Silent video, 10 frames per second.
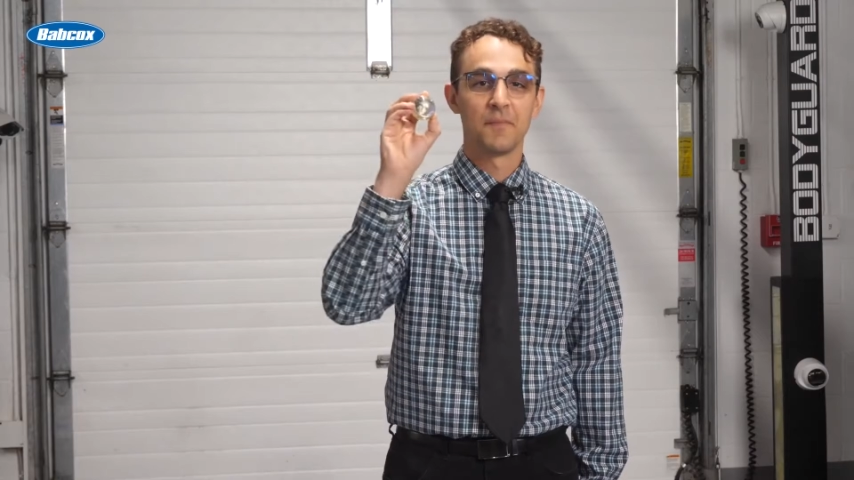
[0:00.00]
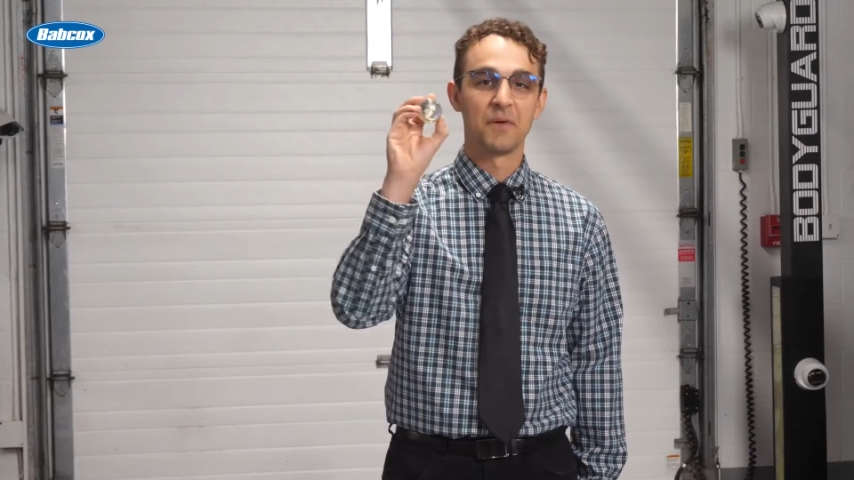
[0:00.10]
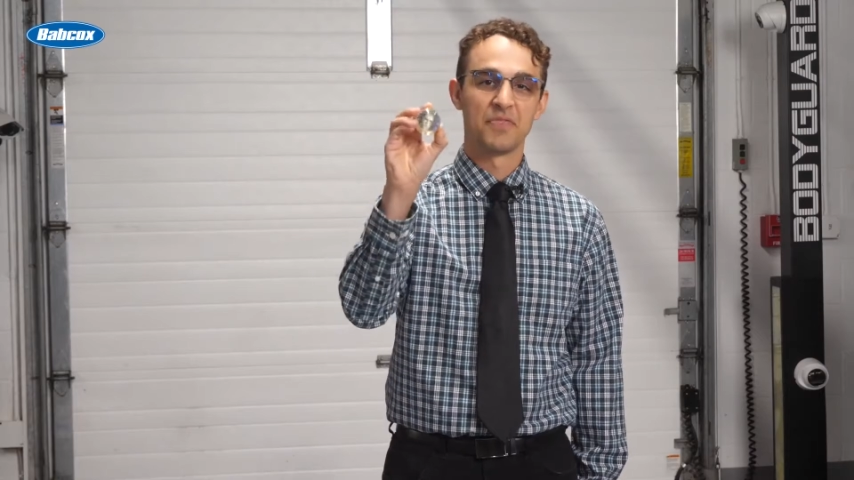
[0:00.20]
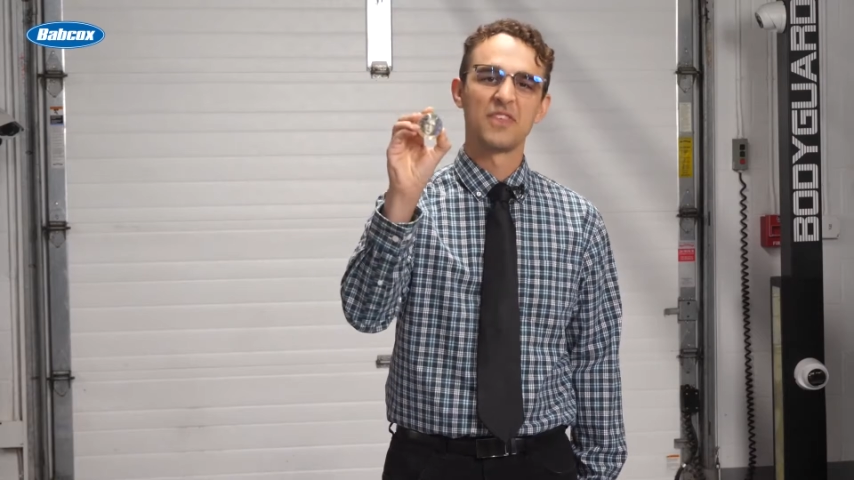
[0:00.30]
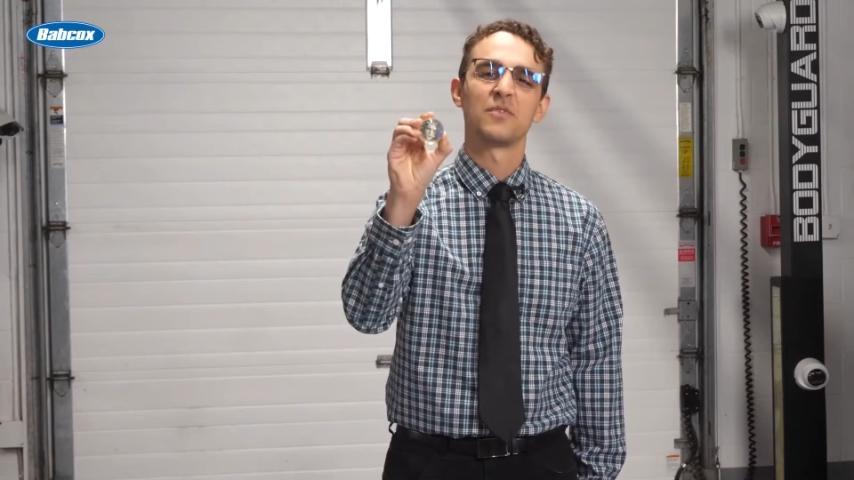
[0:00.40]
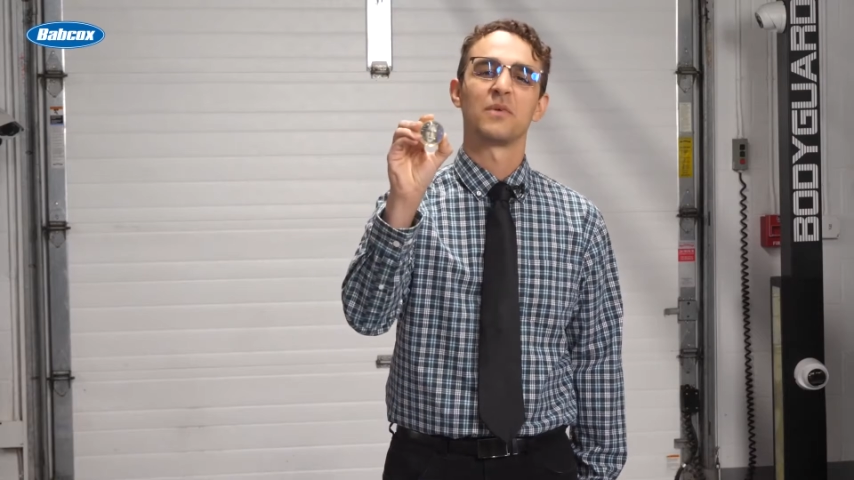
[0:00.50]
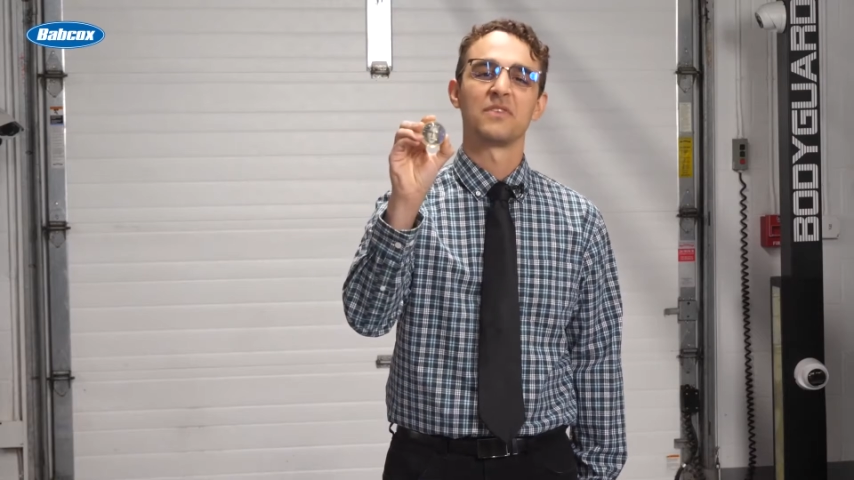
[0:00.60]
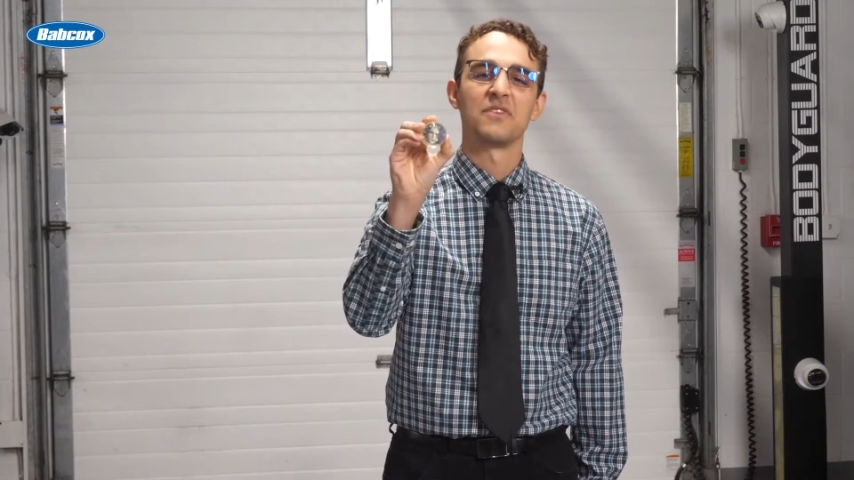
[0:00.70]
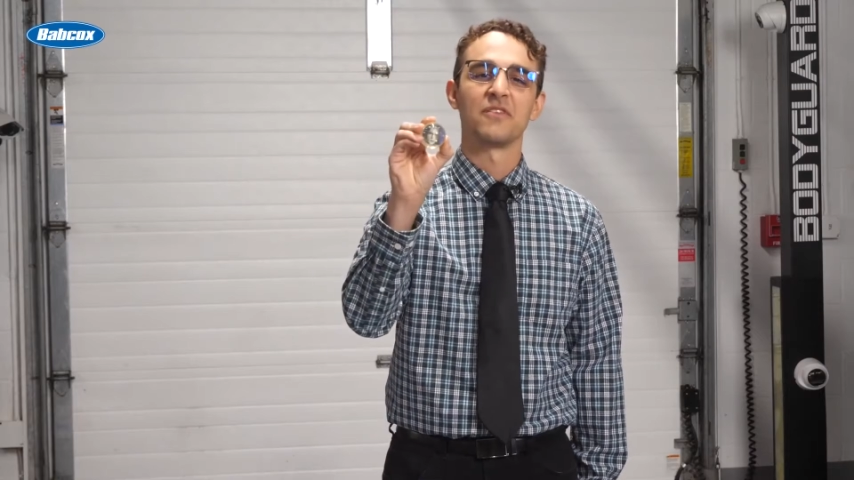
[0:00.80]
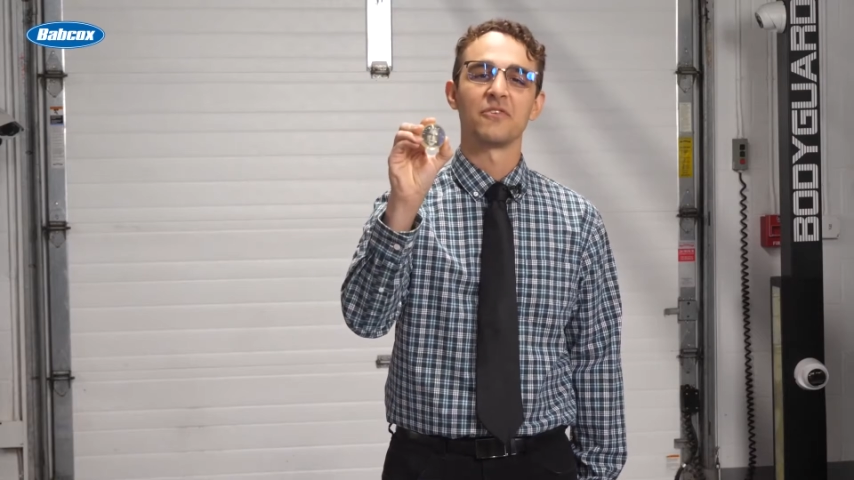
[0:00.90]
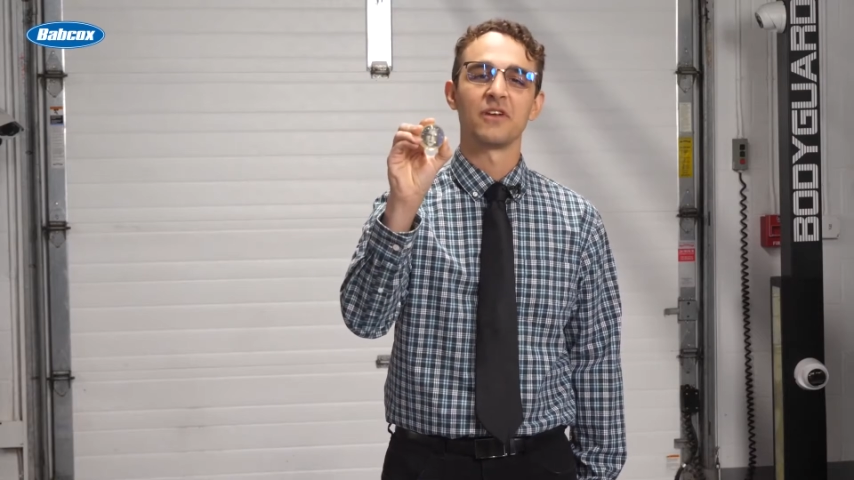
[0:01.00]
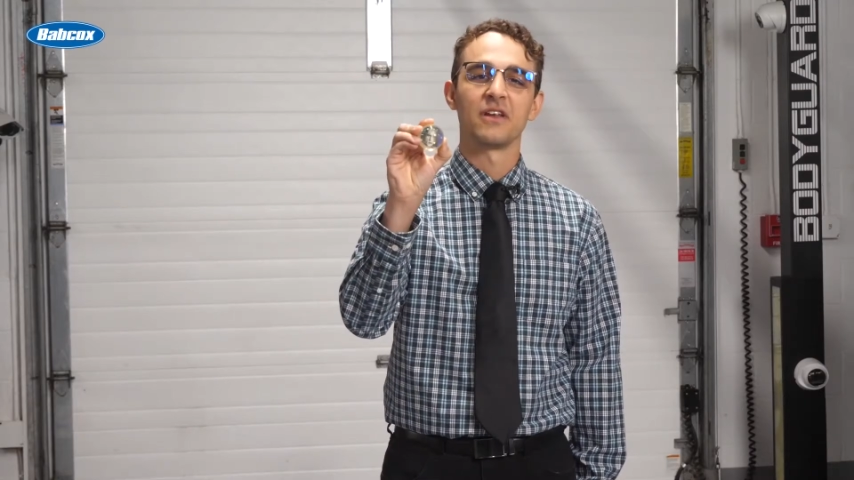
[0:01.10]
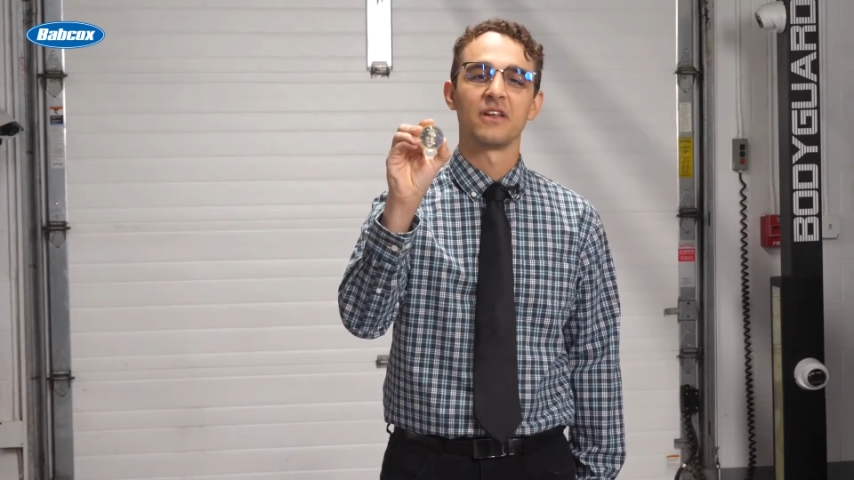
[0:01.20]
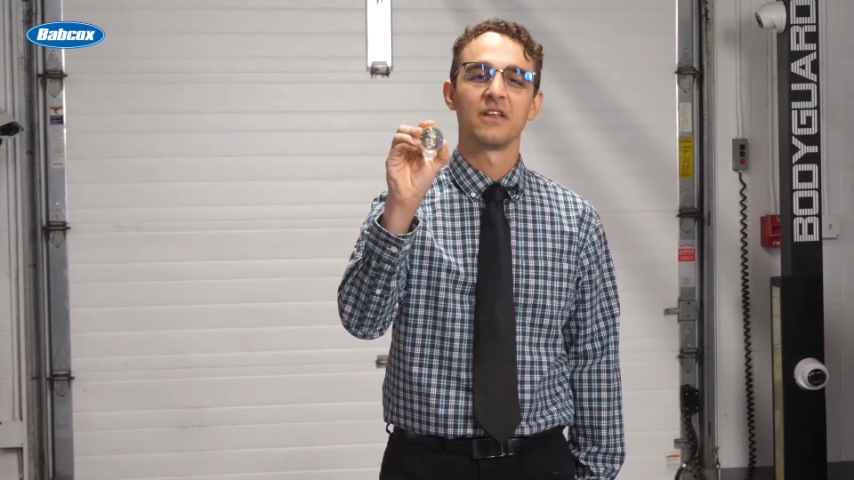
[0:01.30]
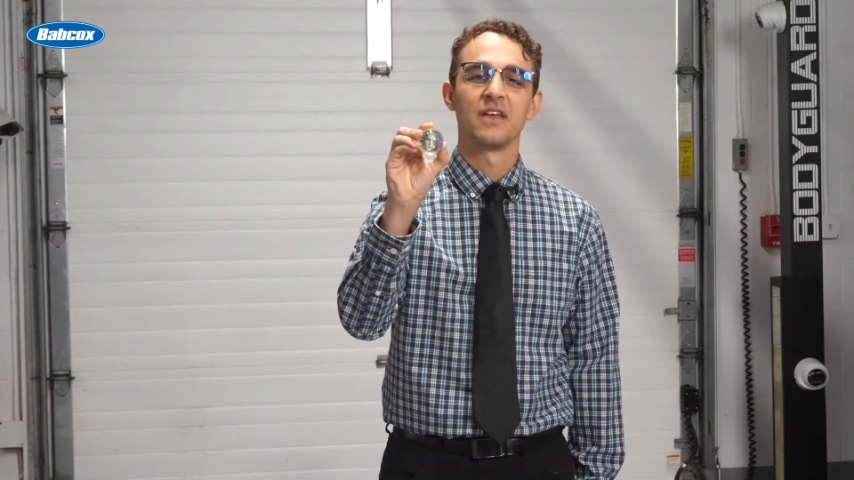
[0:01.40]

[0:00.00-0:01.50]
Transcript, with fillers: but this one's different.